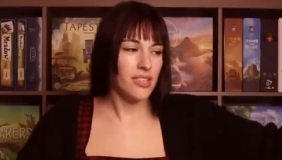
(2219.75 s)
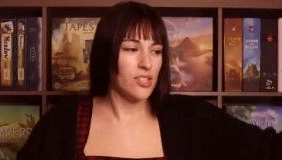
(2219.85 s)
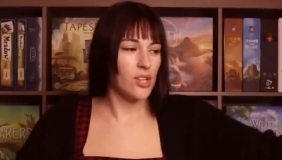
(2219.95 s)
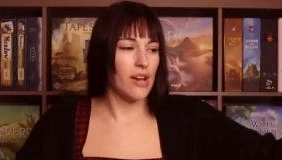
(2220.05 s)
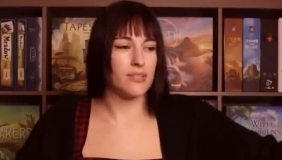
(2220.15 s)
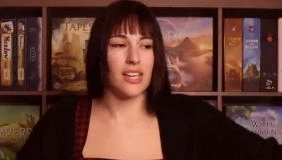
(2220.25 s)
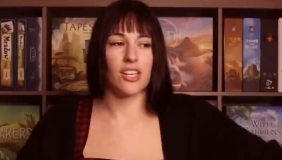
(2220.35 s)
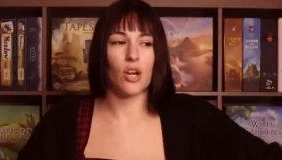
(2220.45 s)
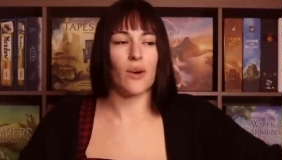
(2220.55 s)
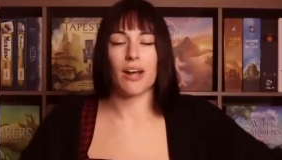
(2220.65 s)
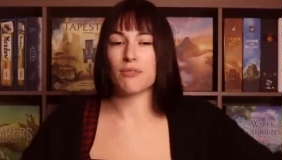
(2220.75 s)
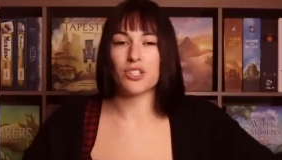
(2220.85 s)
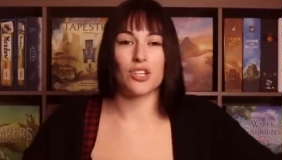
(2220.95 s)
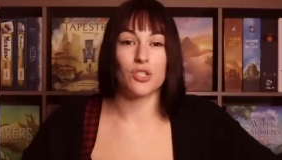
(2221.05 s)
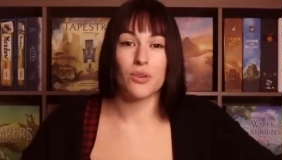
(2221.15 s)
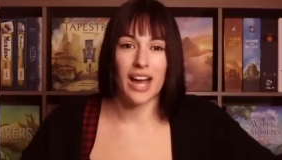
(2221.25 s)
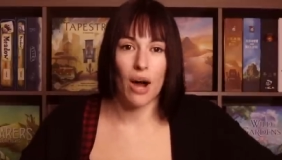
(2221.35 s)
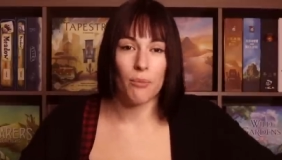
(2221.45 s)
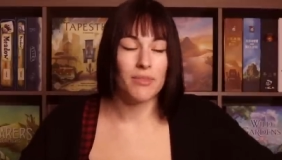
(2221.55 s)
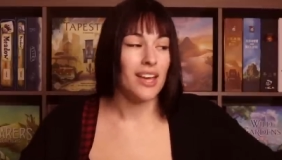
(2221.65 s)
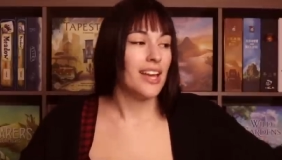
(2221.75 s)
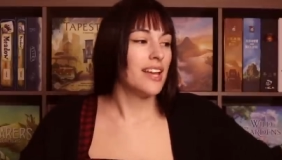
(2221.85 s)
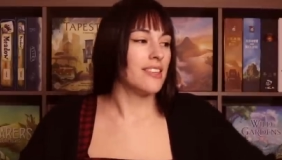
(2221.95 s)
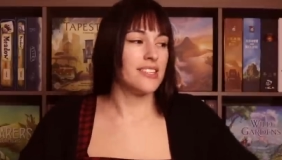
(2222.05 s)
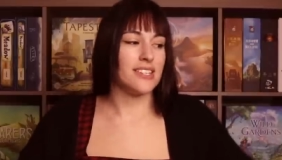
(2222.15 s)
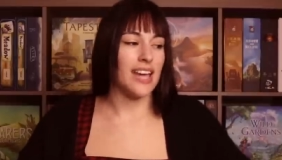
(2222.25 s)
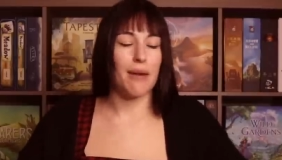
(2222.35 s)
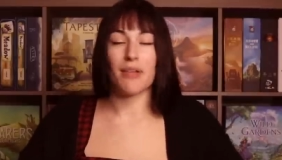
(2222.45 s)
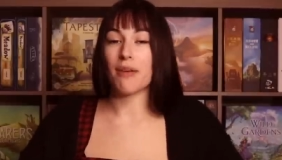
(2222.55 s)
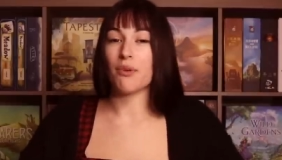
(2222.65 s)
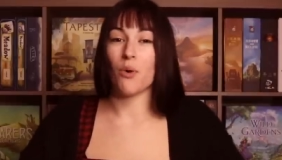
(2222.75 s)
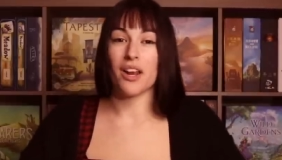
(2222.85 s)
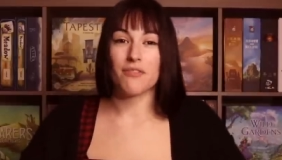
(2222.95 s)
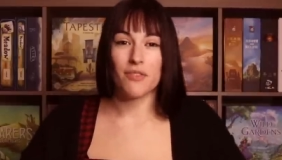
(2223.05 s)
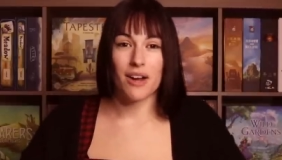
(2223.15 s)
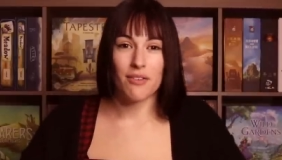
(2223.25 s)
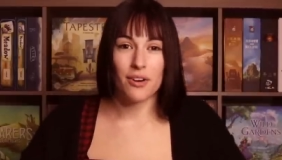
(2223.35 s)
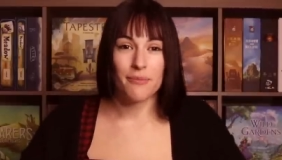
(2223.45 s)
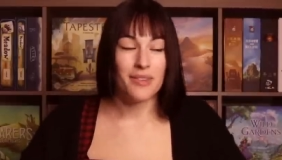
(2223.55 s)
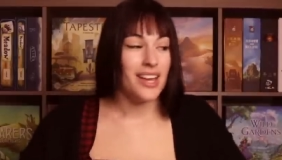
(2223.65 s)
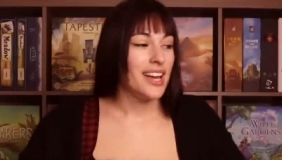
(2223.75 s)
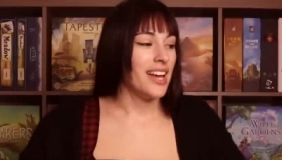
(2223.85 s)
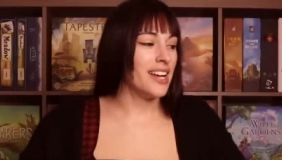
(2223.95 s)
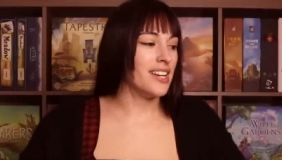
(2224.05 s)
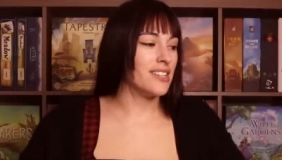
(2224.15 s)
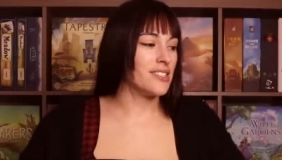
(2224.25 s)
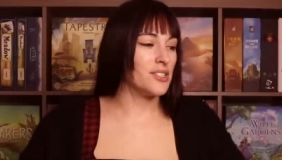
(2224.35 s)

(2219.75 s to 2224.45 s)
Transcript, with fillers: So I was like, you know what, I'm just gonna do it now. This is a game that I've been wanting forever. It is